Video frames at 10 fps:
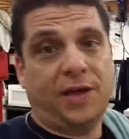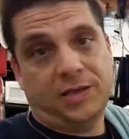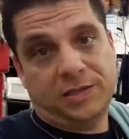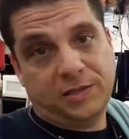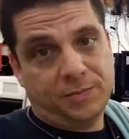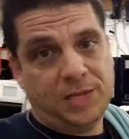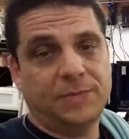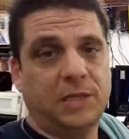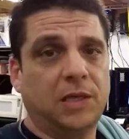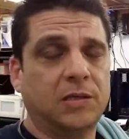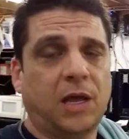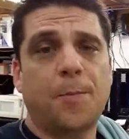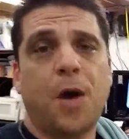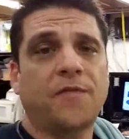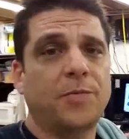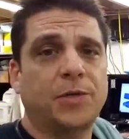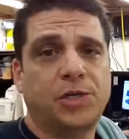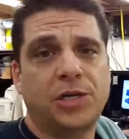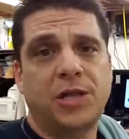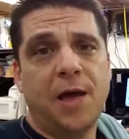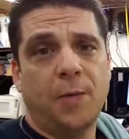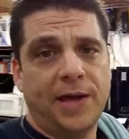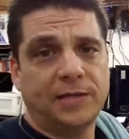because sometimes it doesn't come off the machine that way.